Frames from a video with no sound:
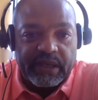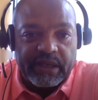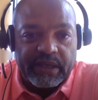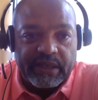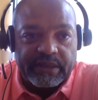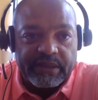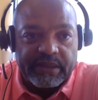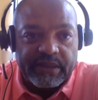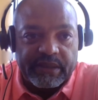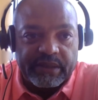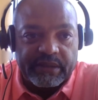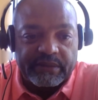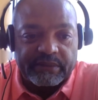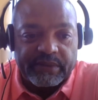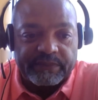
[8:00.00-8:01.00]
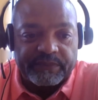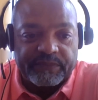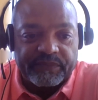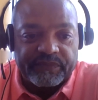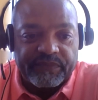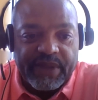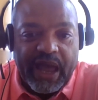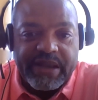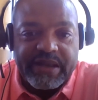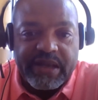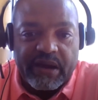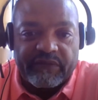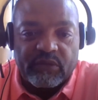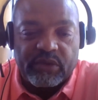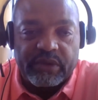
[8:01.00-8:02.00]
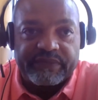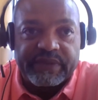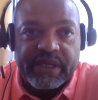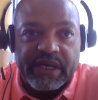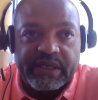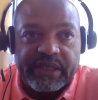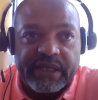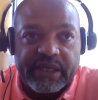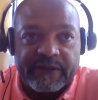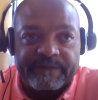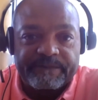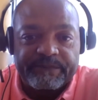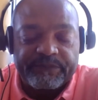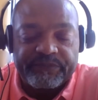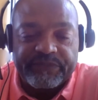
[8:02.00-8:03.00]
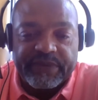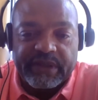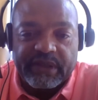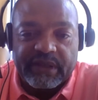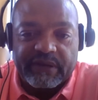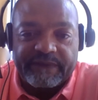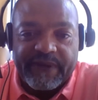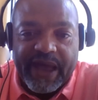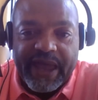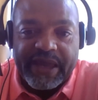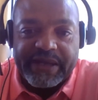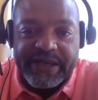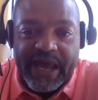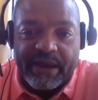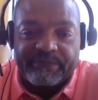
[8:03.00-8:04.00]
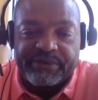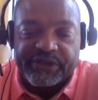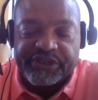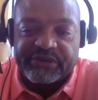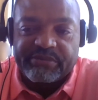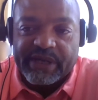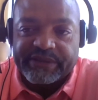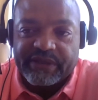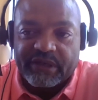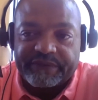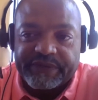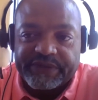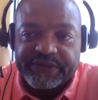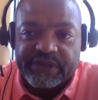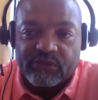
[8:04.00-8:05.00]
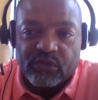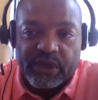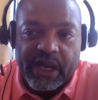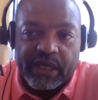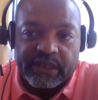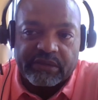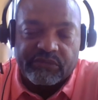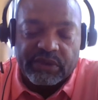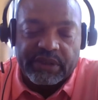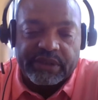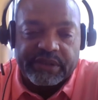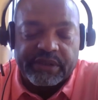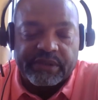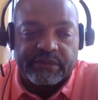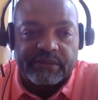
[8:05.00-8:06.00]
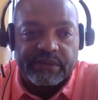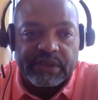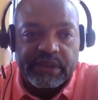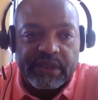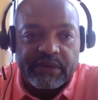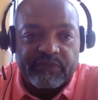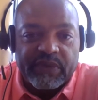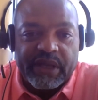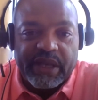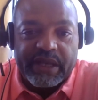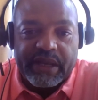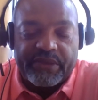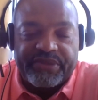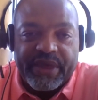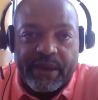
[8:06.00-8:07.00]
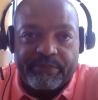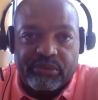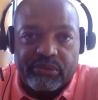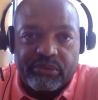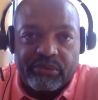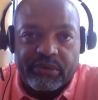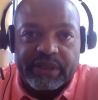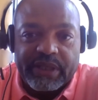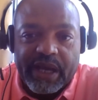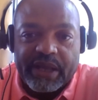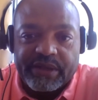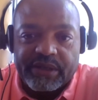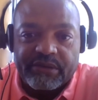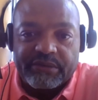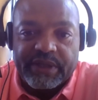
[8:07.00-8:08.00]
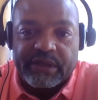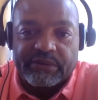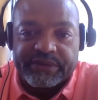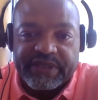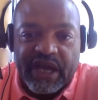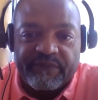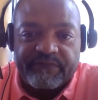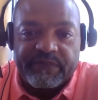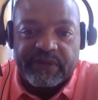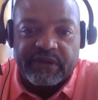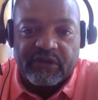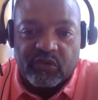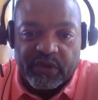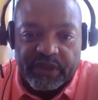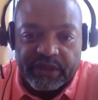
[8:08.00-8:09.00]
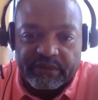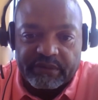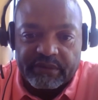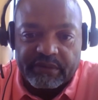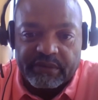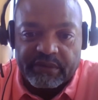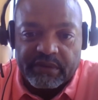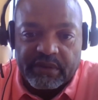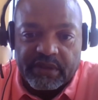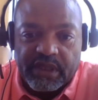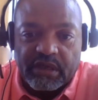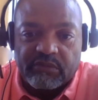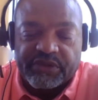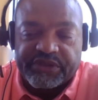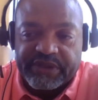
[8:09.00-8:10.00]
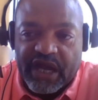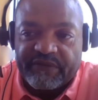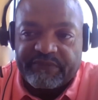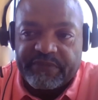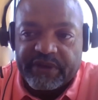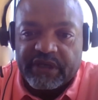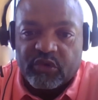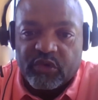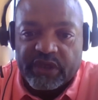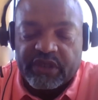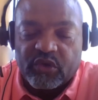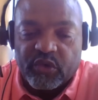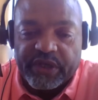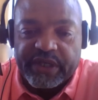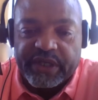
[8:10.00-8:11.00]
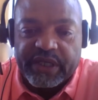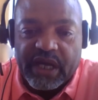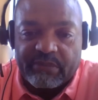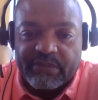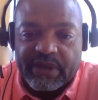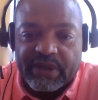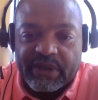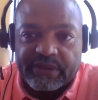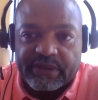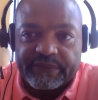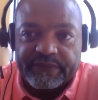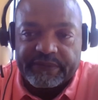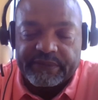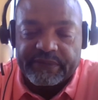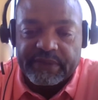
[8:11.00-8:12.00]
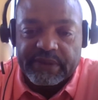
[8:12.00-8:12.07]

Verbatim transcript: And uh, I never would have done that if I had not pushed myself to see what I could really do. And at that point, I knew that it was time for me to quit. It was time for me to quit quitting on myself.